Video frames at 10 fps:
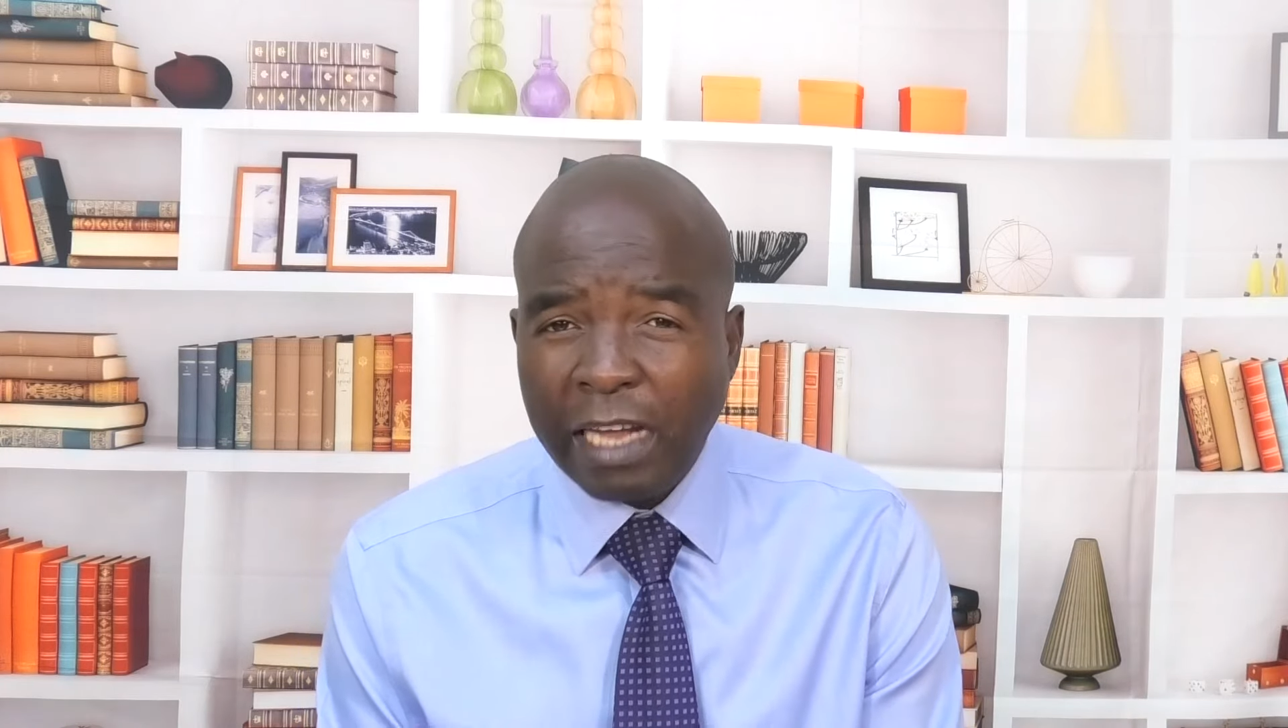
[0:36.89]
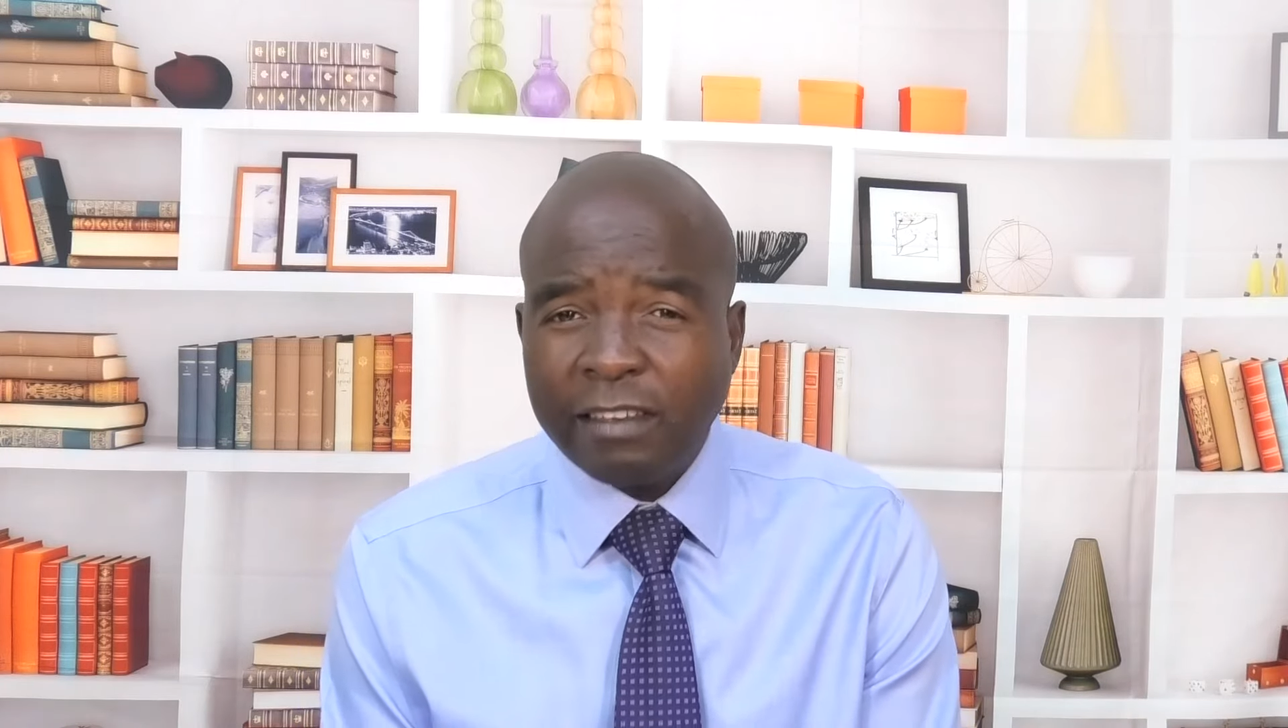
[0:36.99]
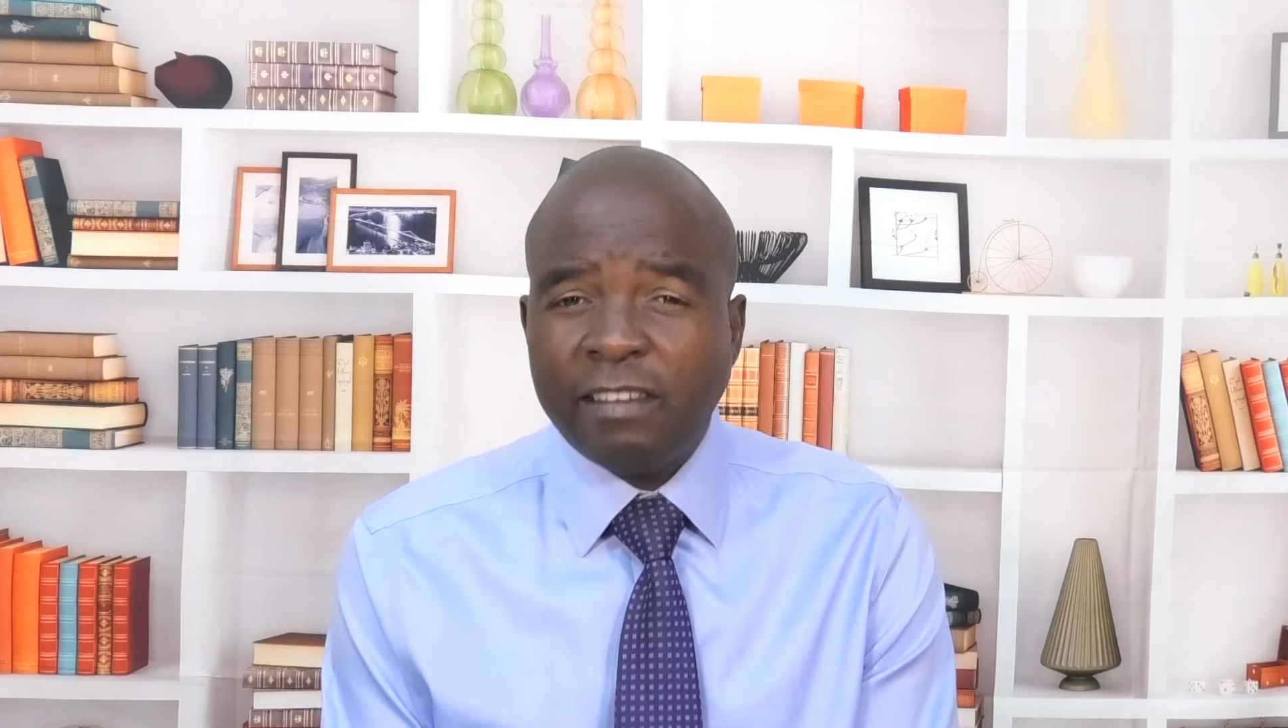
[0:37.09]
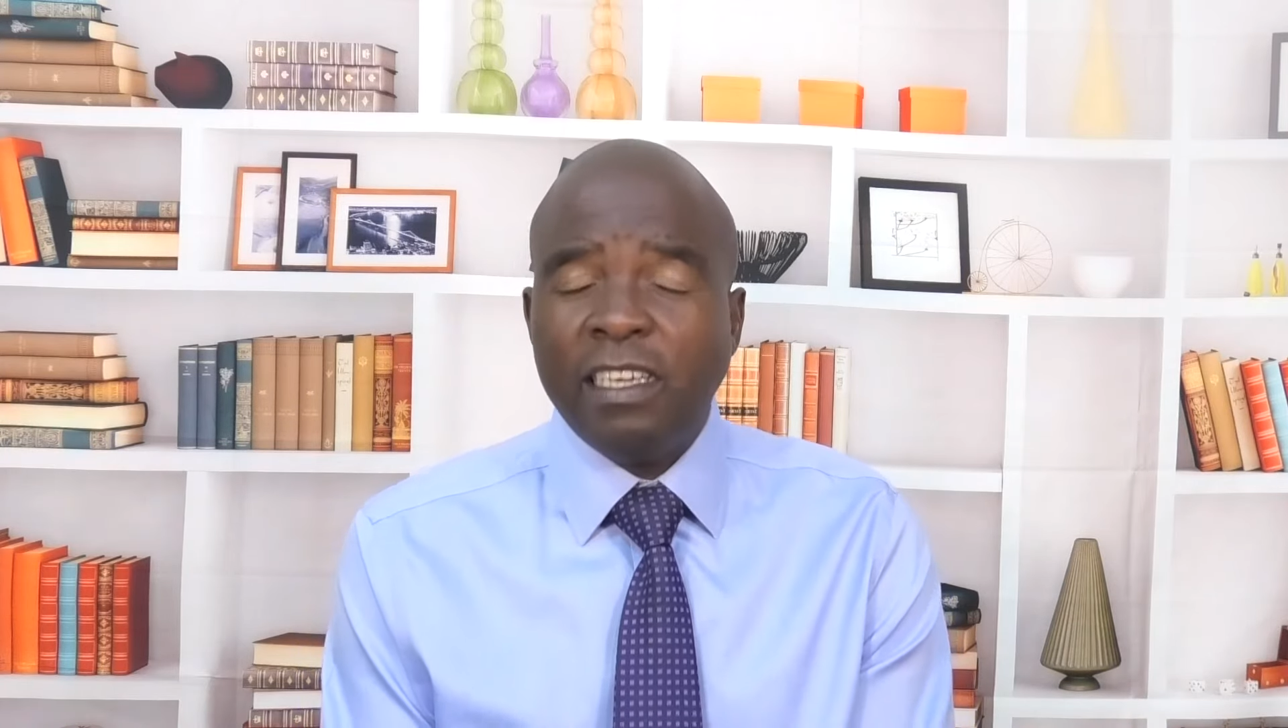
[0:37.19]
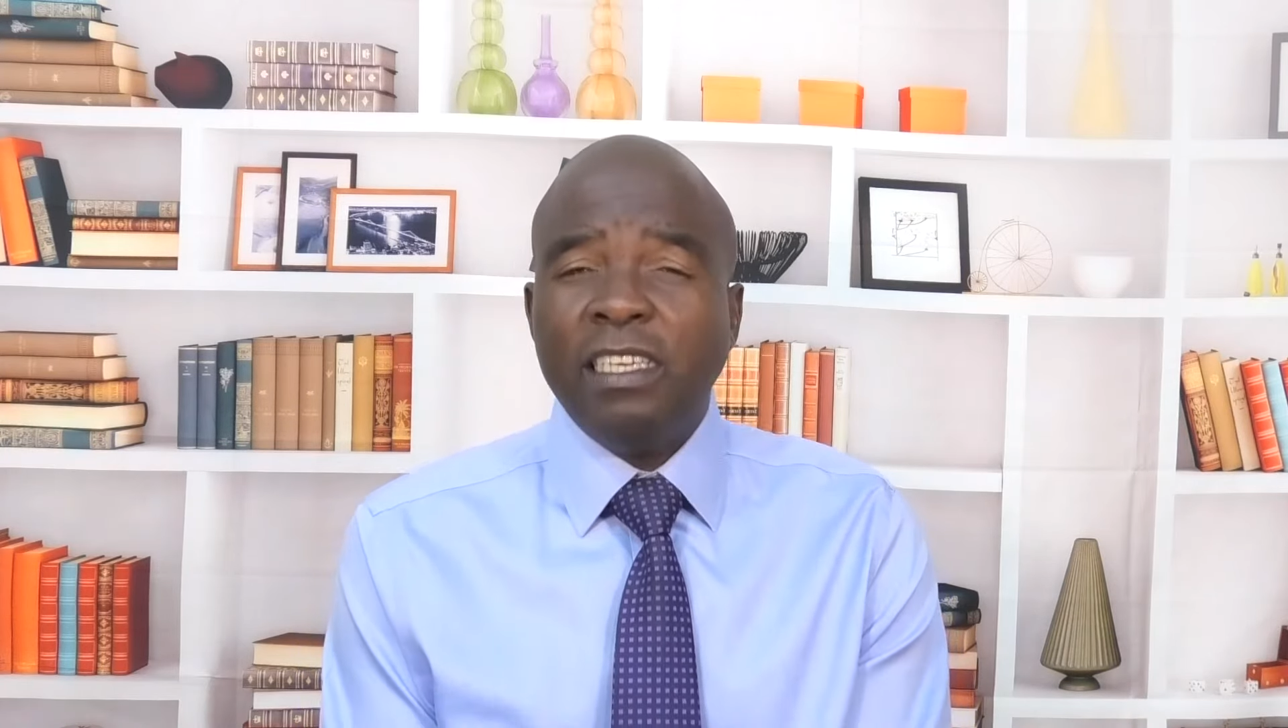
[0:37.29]

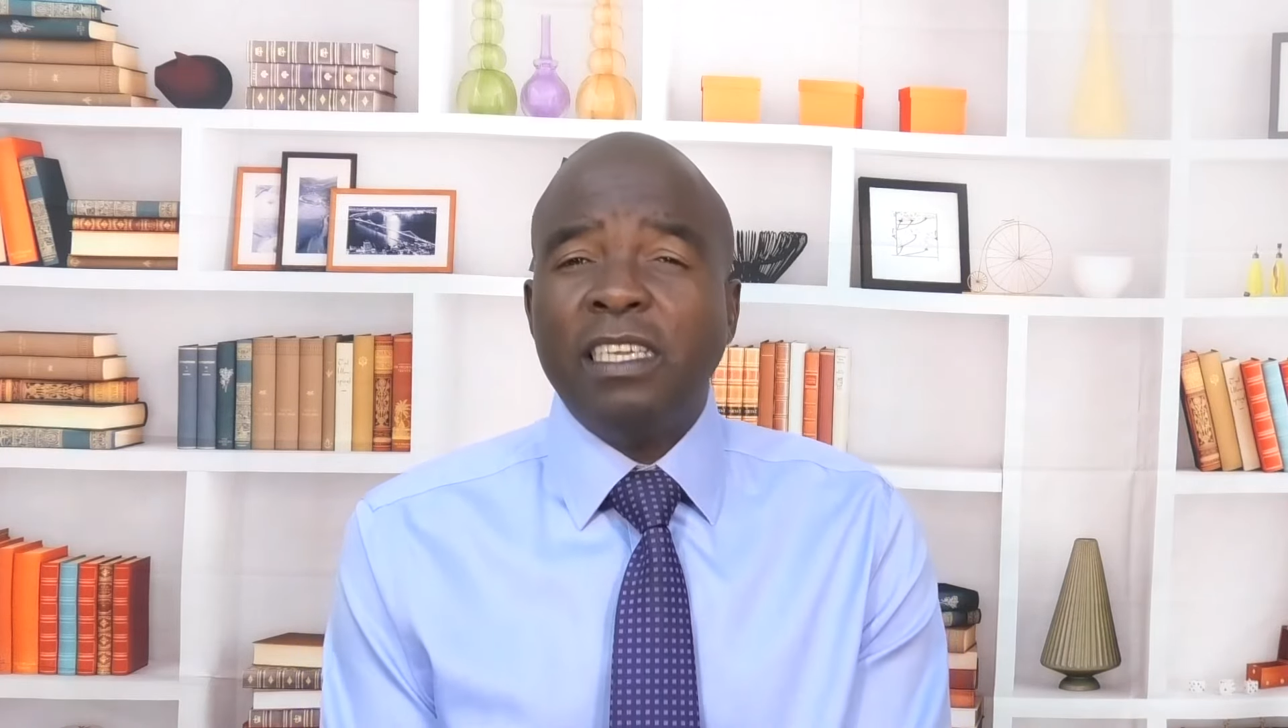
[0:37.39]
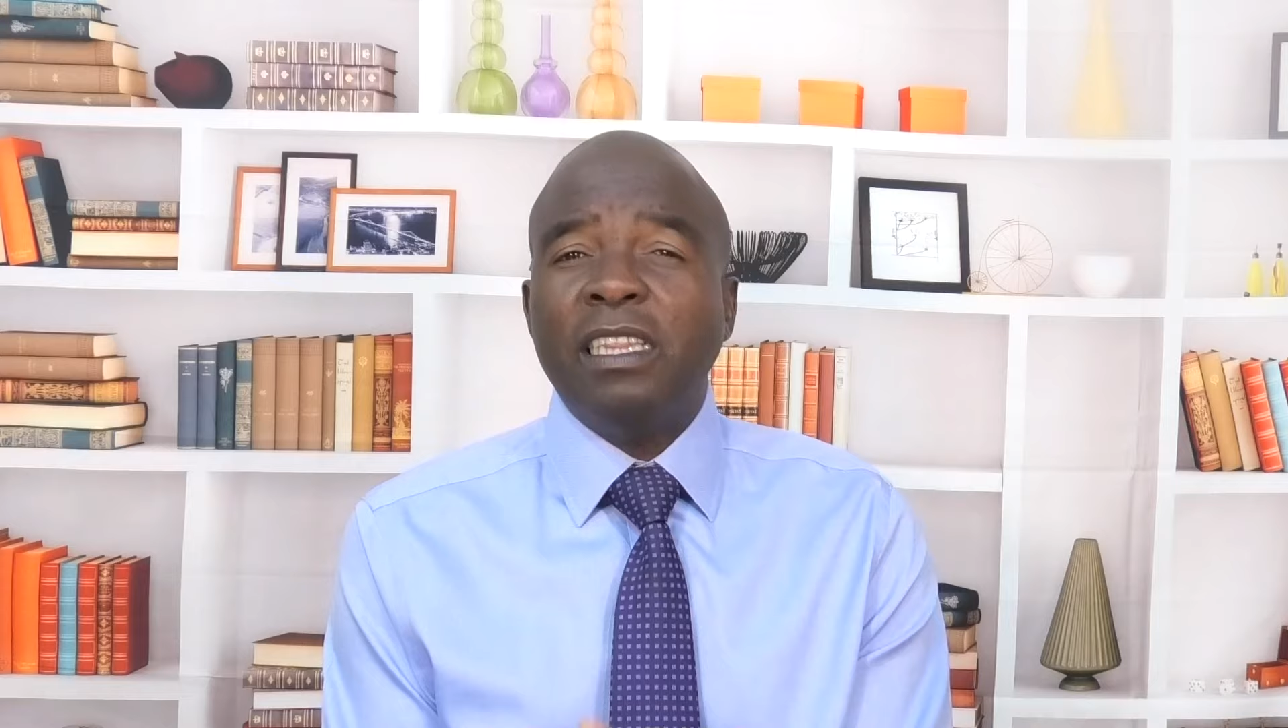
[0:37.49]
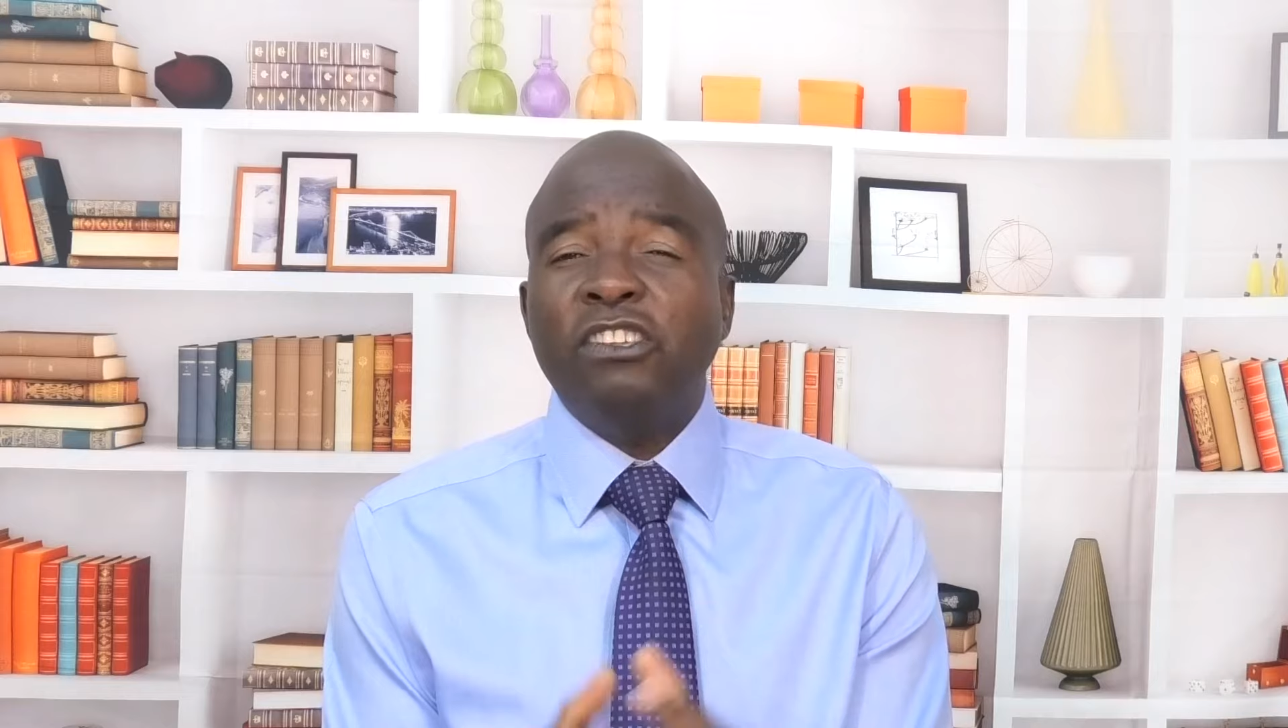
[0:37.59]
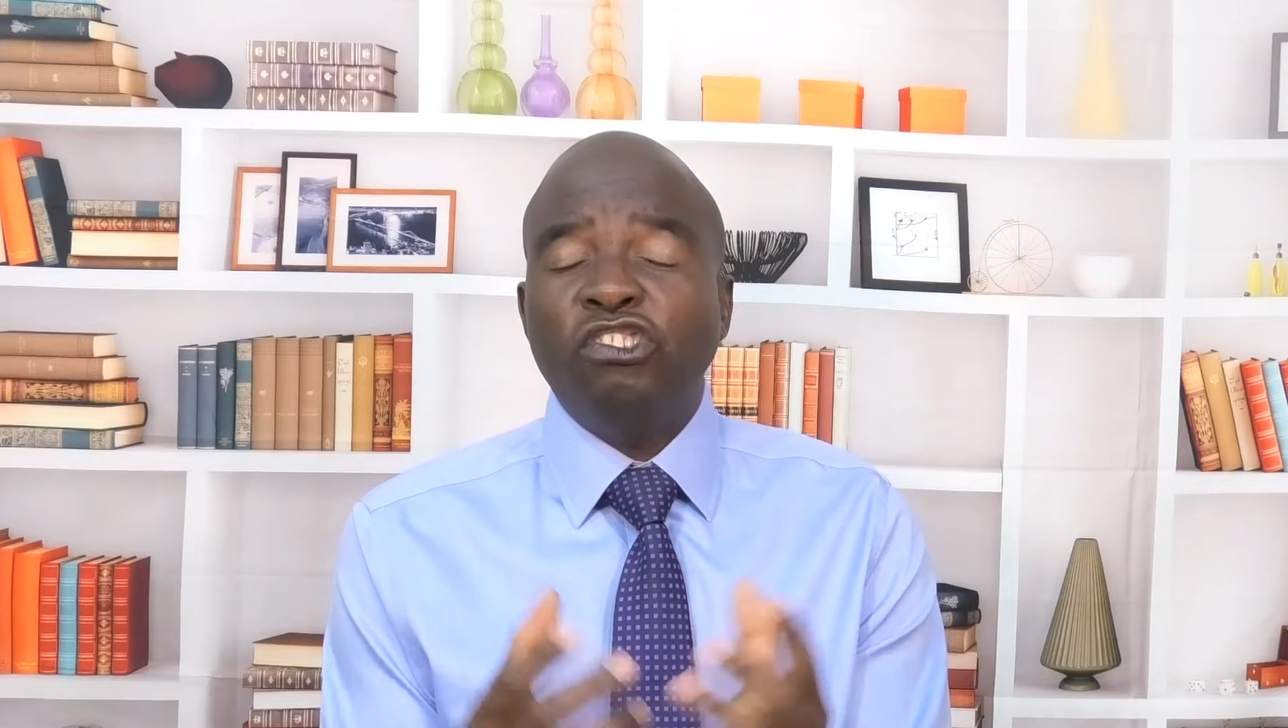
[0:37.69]
attending the